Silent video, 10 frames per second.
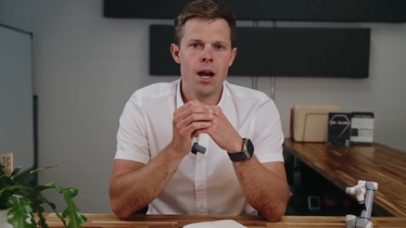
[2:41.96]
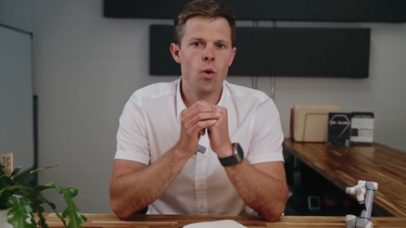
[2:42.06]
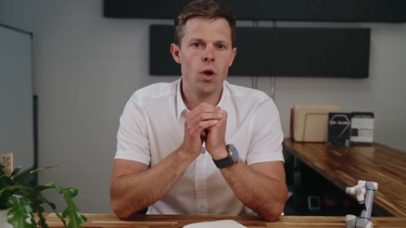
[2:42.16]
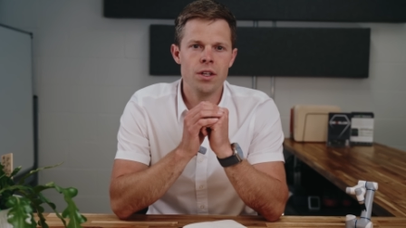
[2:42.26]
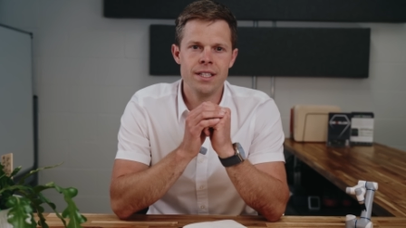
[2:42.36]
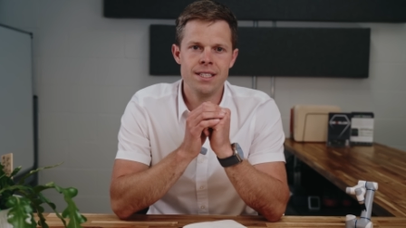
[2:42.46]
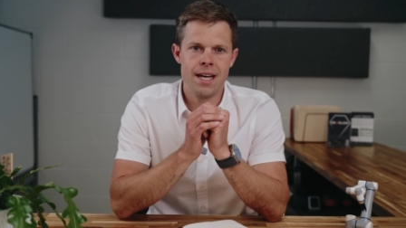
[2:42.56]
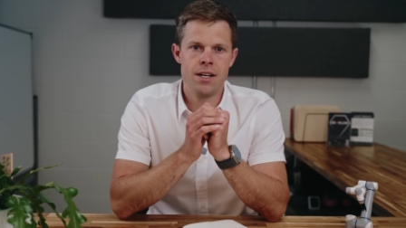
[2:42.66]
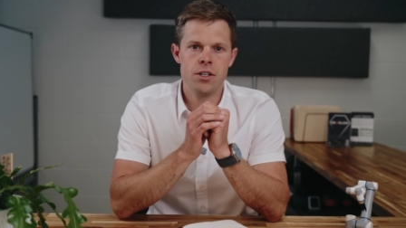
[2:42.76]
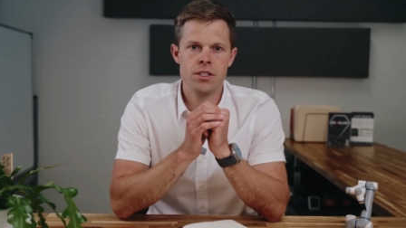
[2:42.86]
and quality
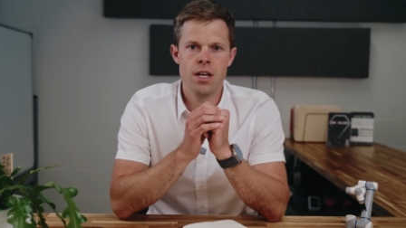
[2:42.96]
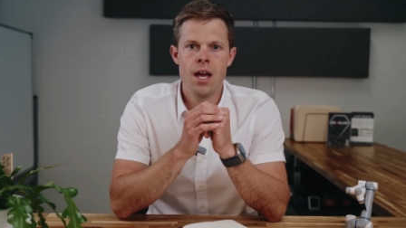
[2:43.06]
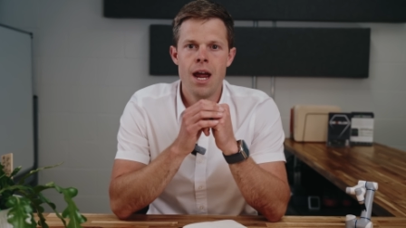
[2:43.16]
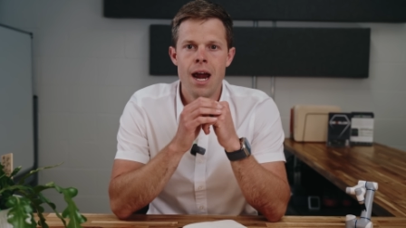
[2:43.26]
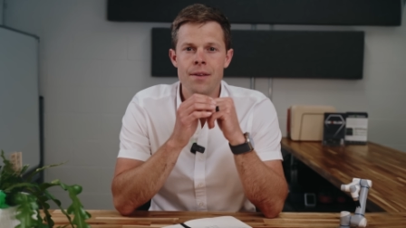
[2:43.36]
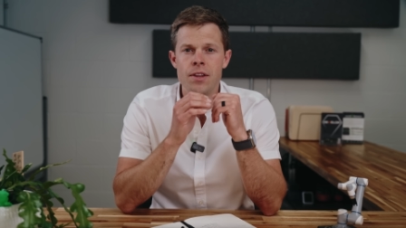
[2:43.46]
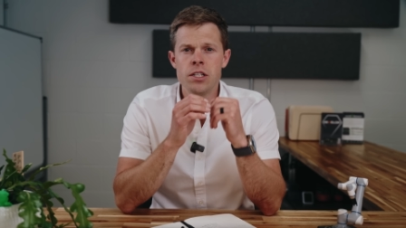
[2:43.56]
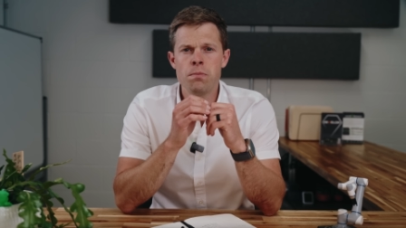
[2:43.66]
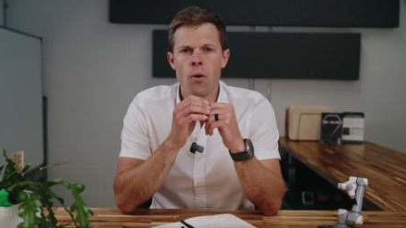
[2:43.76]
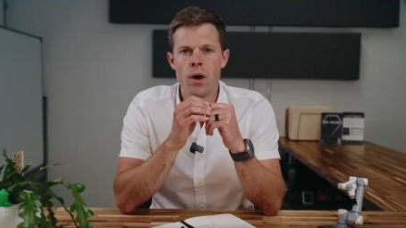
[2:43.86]
standards. At
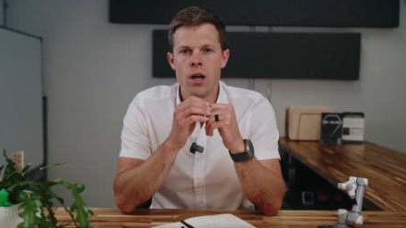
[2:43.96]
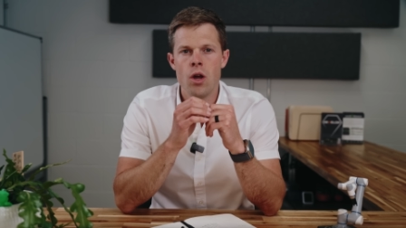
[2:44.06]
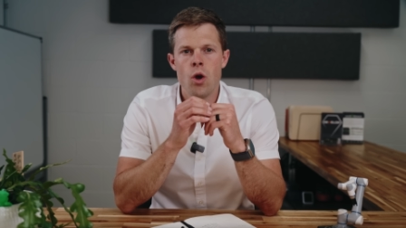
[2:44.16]
this point,